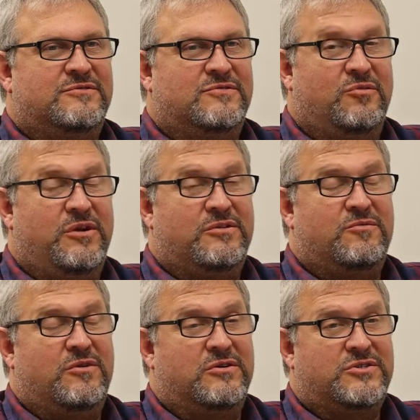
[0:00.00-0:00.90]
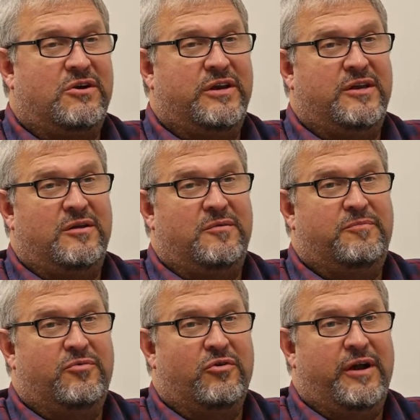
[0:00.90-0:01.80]
So we're starting a
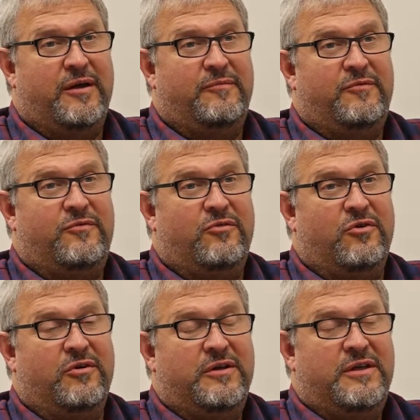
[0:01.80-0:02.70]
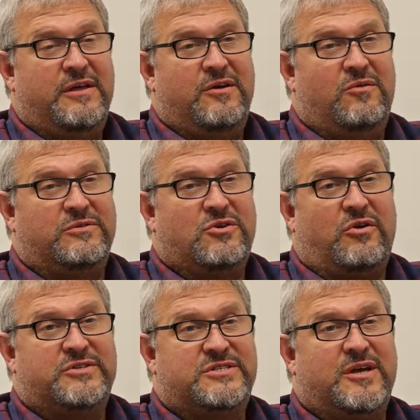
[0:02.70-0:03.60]
program for what's
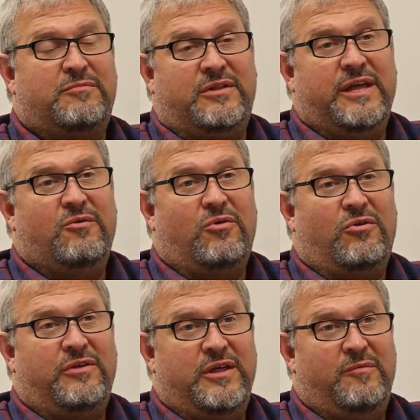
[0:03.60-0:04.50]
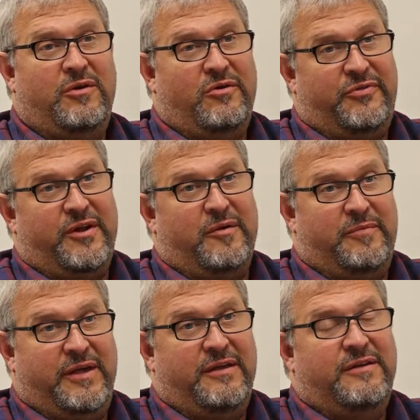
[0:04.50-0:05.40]
called sublingual
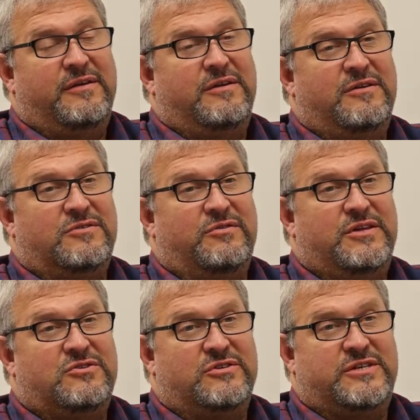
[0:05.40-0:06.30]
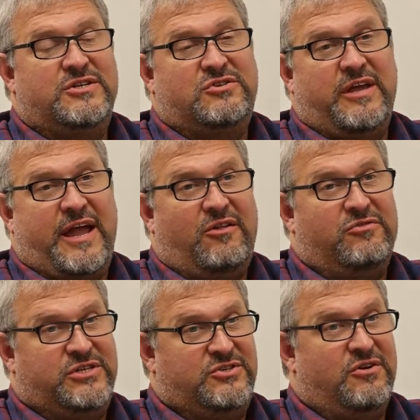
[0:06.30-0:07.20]
immunotherapy. So these are essentially
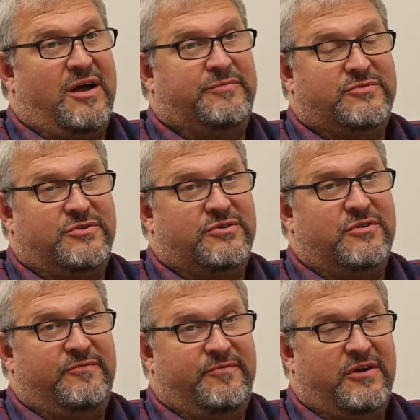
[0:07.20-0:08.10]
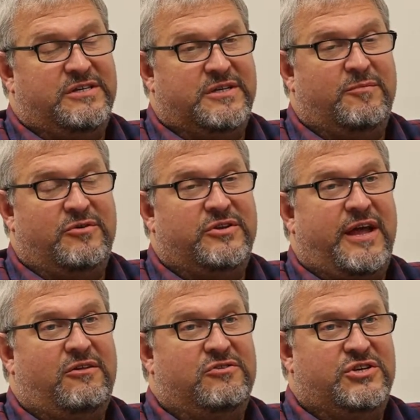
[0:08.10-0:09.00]
allergy drops, which are very similar to
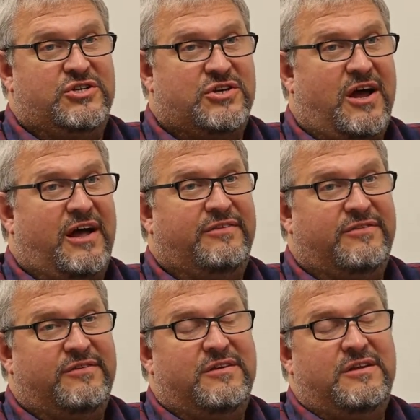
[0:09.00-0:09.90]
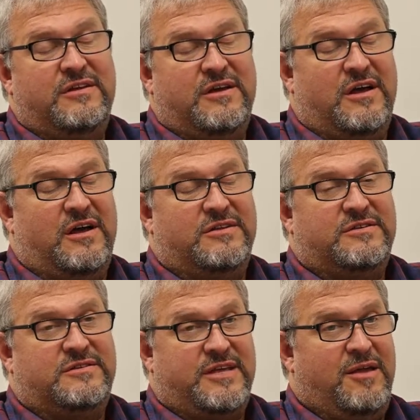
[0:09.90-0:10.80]
allergy shots. It's
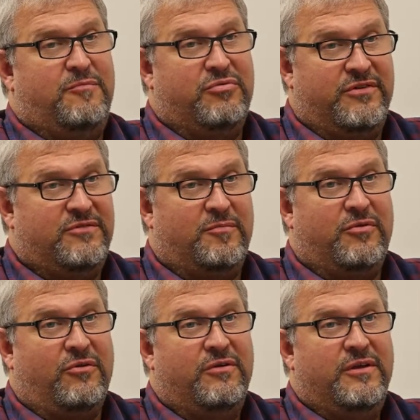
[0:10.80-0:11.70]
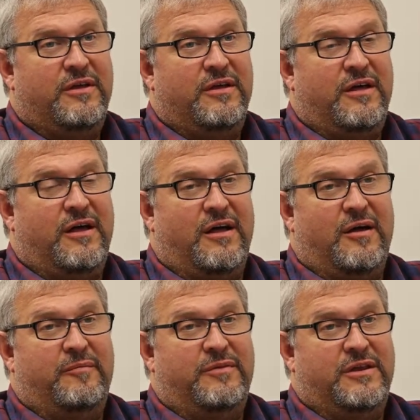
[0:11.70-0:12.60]
the same principle
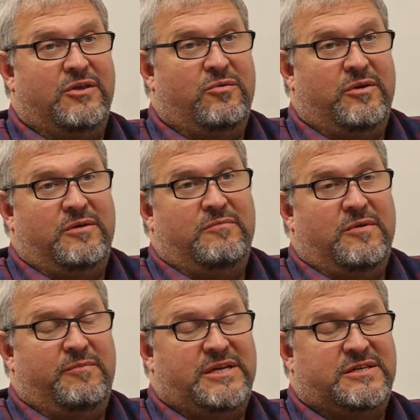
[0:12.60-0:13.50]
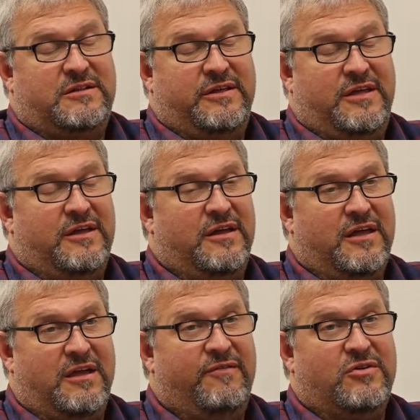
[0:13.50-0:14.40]
that you would basically
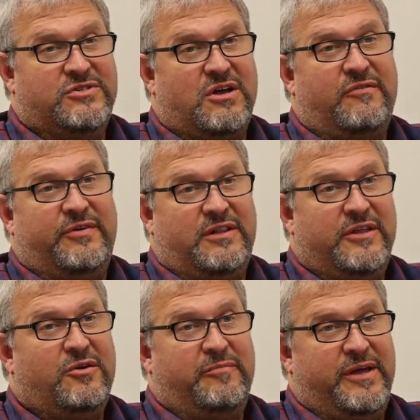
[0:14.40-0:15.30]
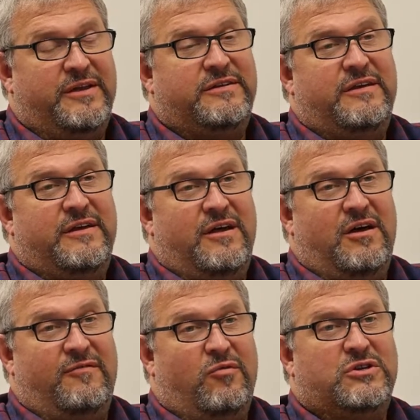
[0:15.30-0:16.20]
give yourself a little bit
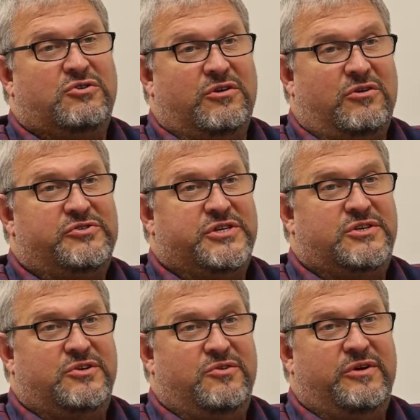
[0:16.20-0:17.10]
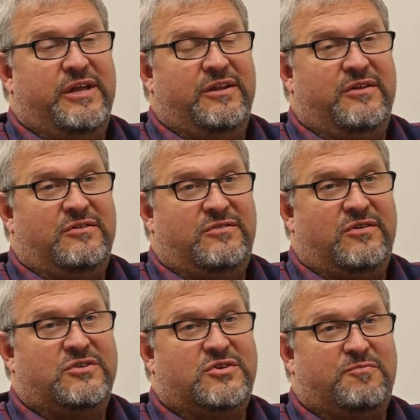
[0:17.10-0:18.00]
of what you're allergic to in
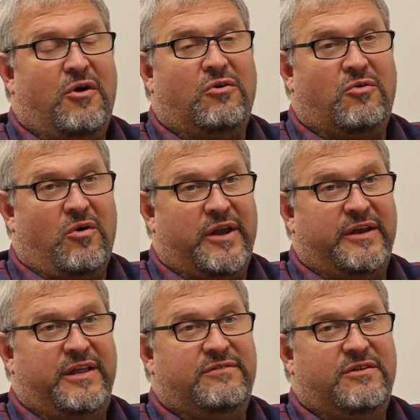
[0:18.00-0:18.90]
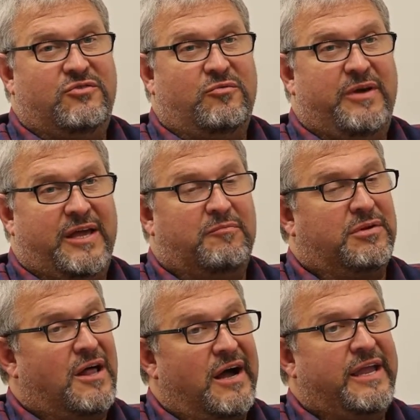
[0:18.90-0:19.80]
such small quantities that you'll make
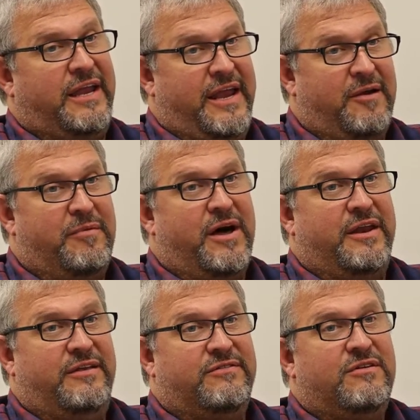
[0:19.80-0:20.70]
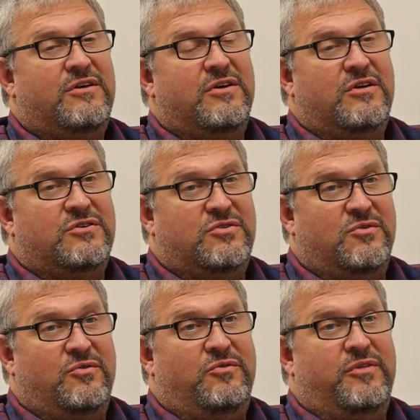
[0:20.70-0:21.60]
blocking antibodies
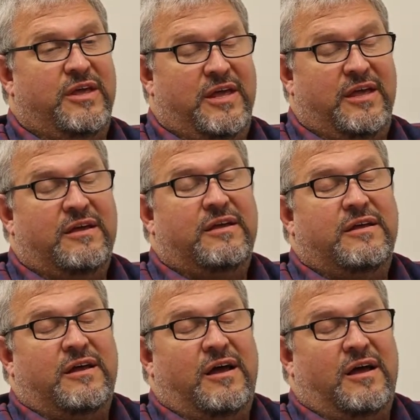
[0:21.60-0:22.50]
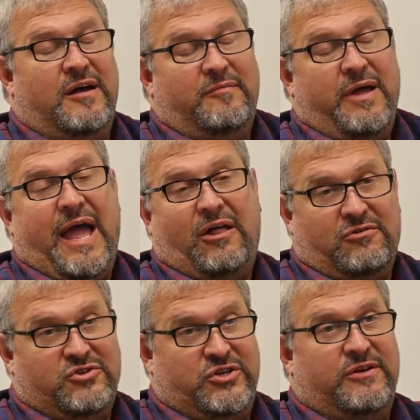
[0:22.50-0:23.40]
to the
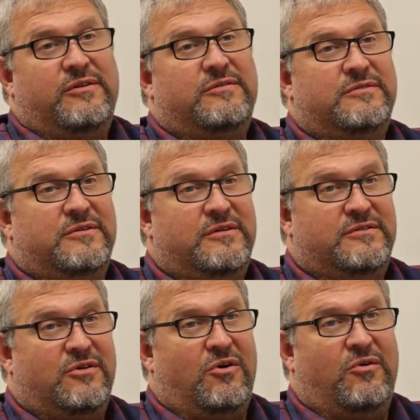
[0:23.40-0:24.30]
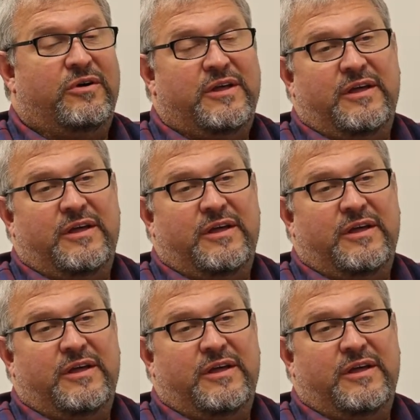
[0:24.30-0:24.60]
allergen. So